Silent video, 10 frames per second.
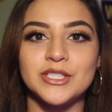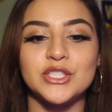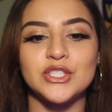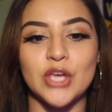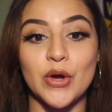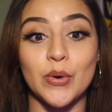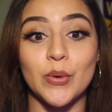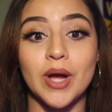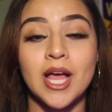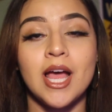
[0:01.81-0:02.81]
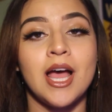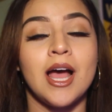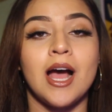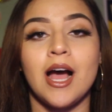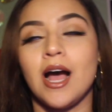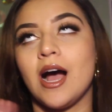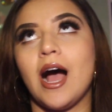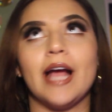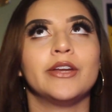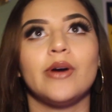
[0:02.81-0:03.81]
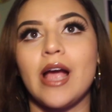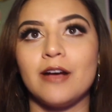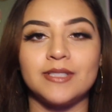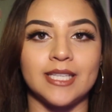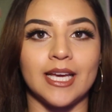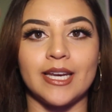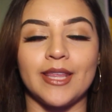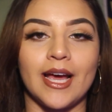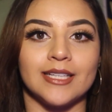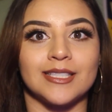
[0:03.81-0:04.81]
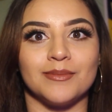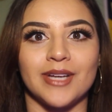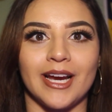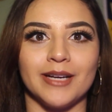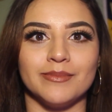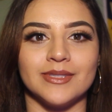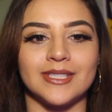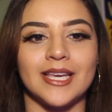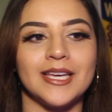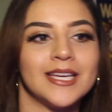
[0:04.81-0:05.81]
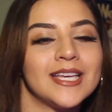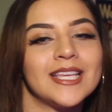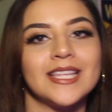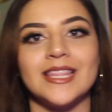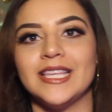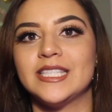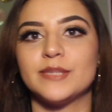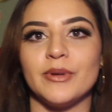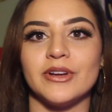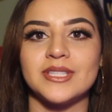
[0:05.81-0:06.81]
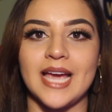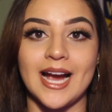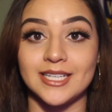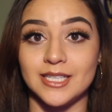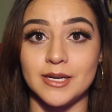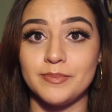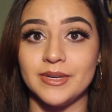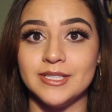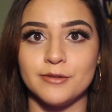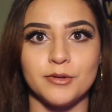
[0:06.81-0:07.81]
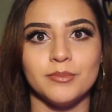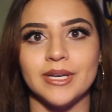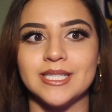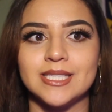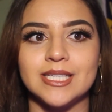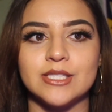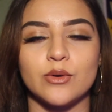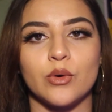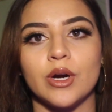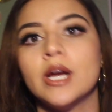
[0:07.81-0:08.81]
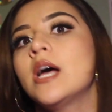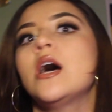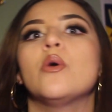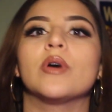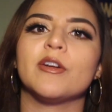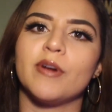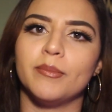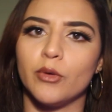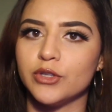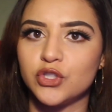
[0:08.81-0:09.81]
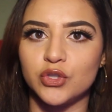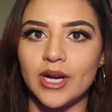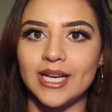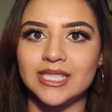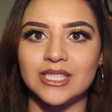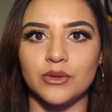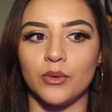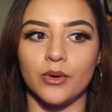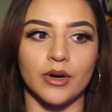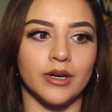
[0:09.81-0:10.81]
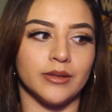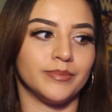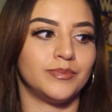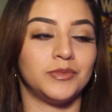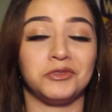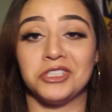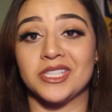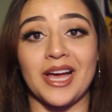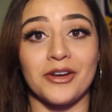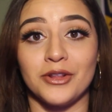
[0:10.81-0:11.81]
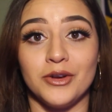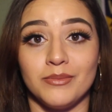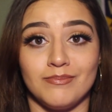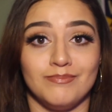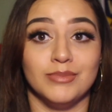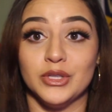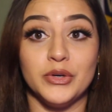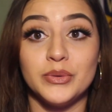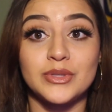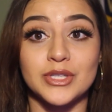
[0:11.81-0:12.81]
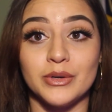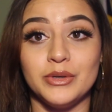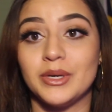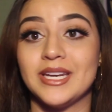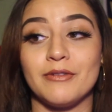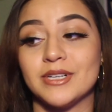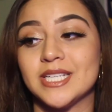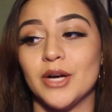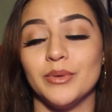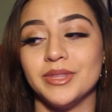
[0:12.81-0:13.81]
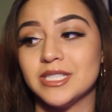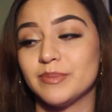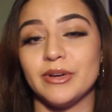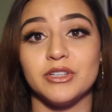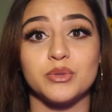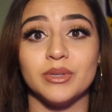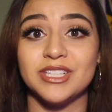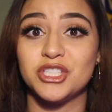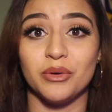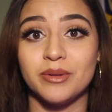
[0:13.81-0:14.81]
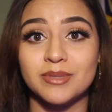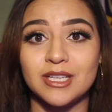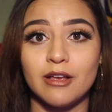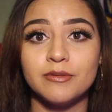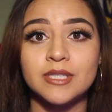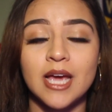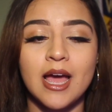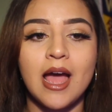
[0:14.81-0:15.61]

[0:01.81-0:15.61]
So I know I have said that sometimes these spirits act up in different places or whenever I'm more stressed or just out of the blue, so you can never tell when these spirits really show themselves.